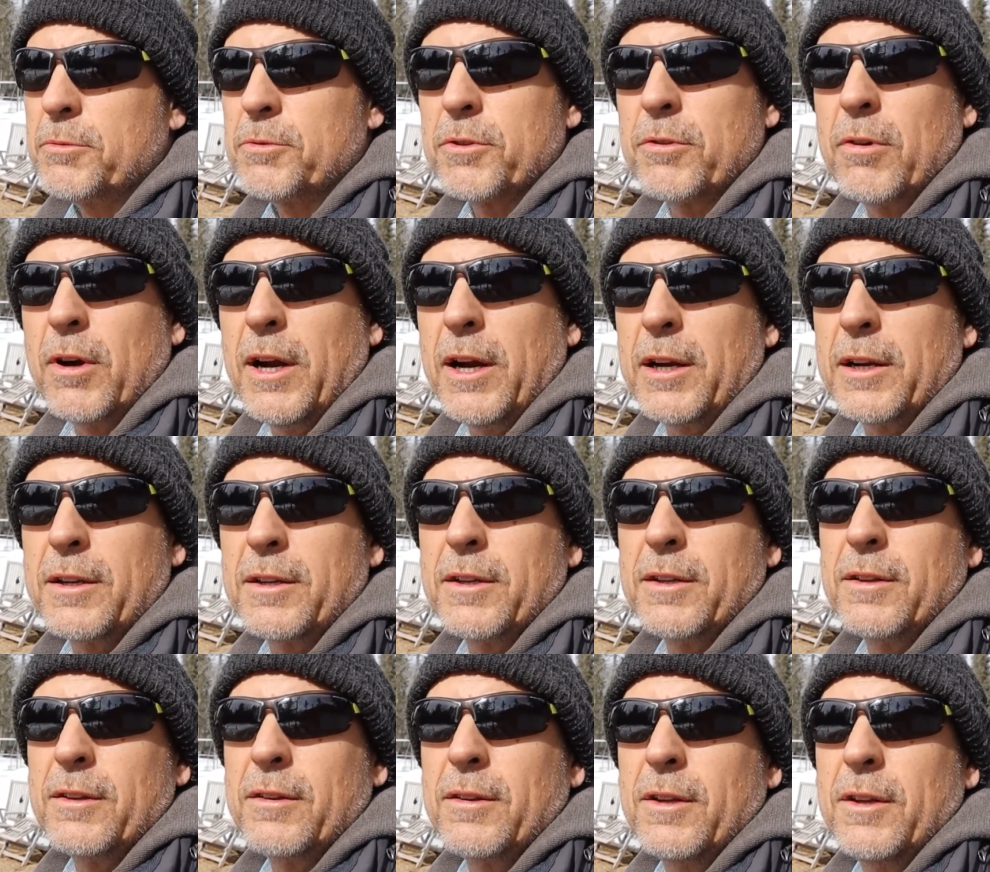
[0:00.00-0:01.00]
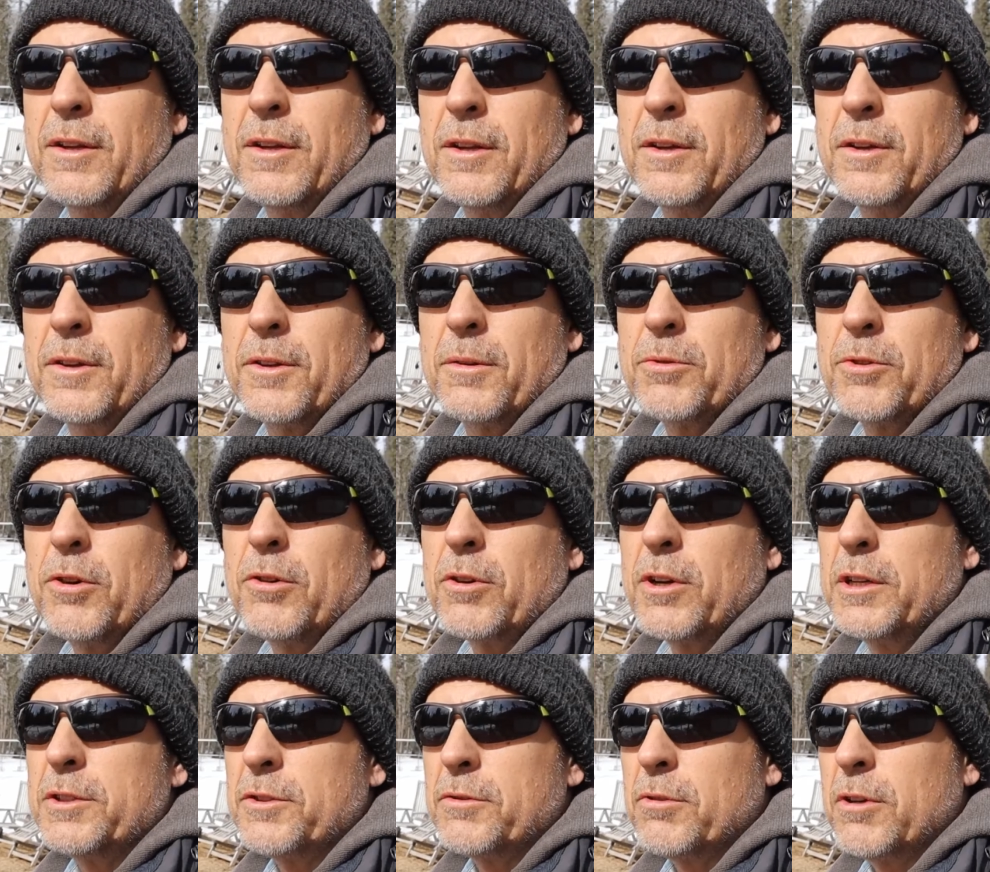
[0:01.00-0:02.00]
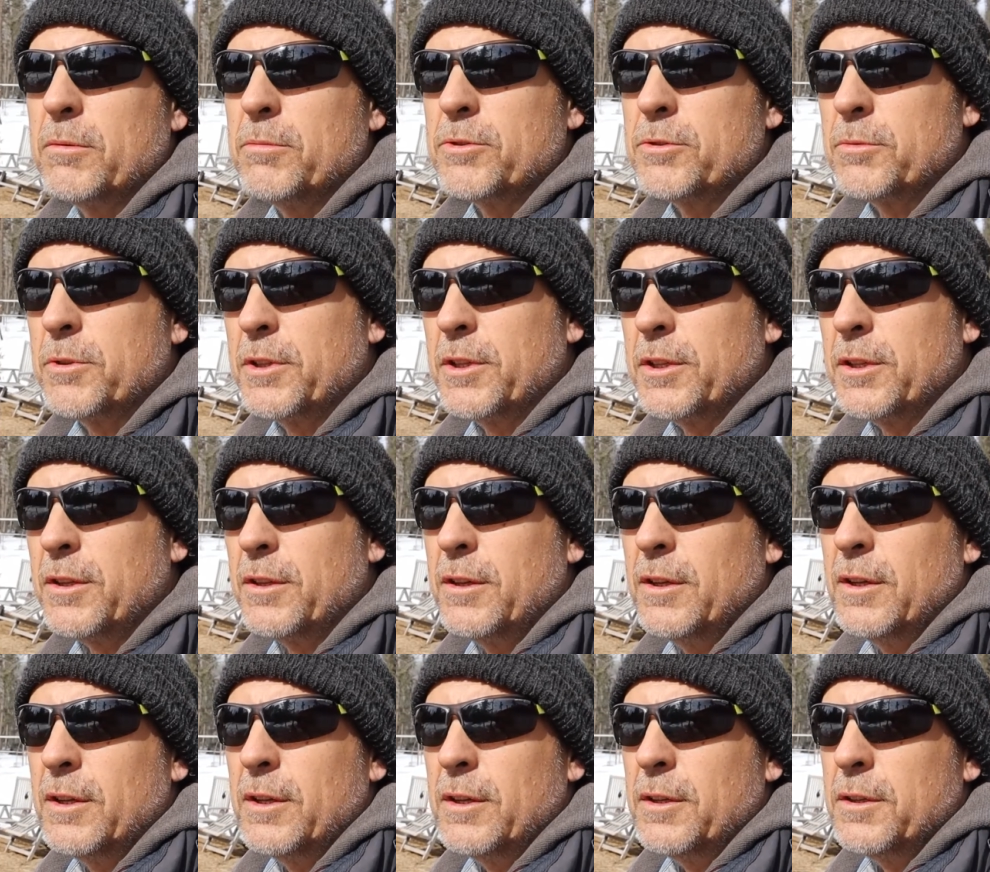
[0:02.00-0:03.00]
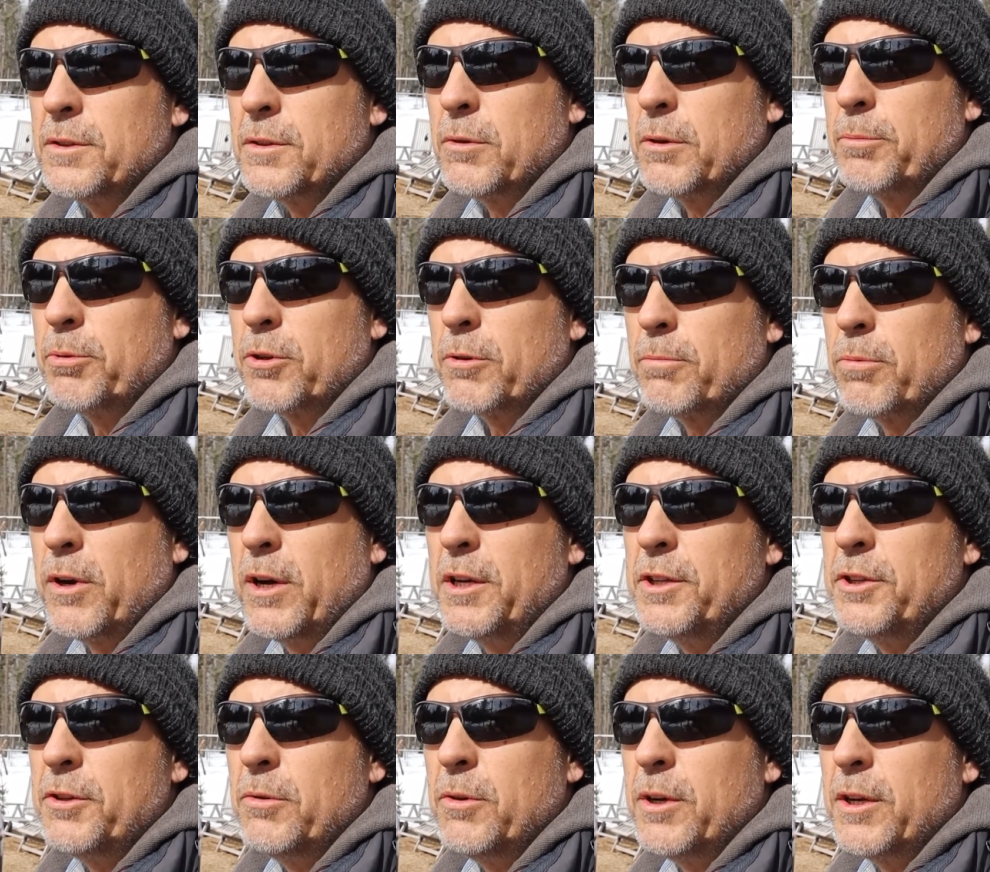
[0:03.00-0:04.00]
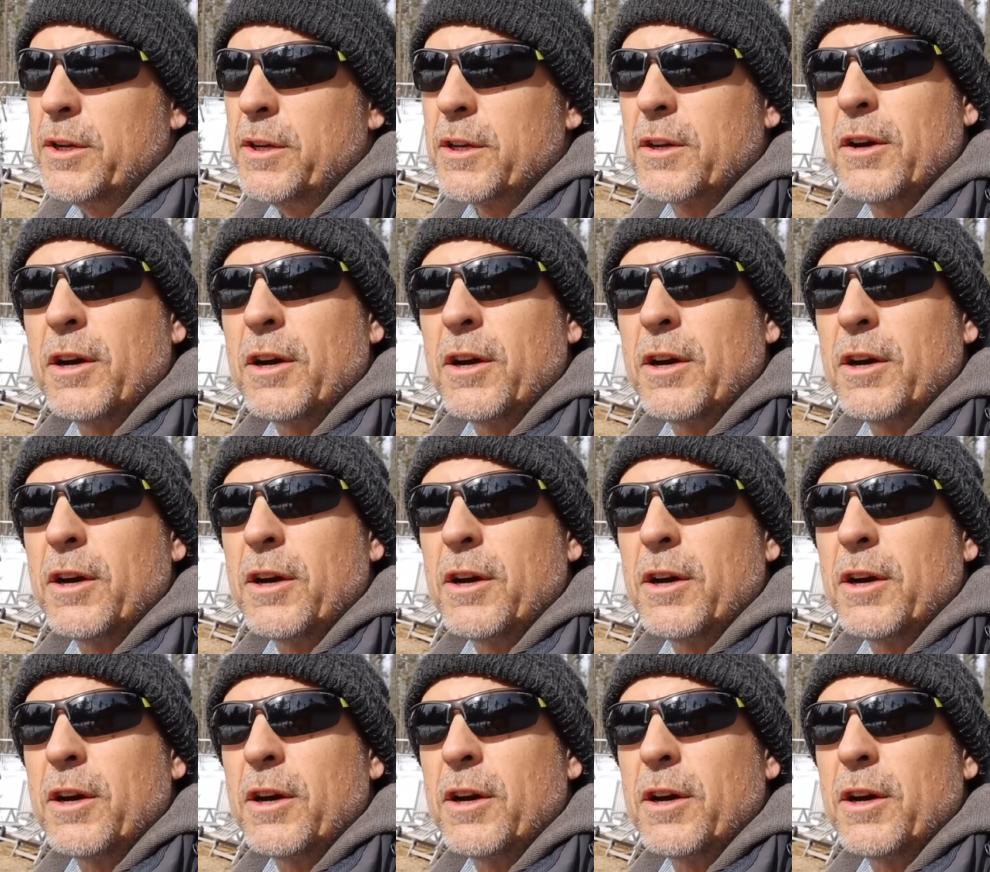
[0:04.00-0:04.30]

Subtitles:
It was cracked and there was all kinds of troubles with it. So we put a brand new one in.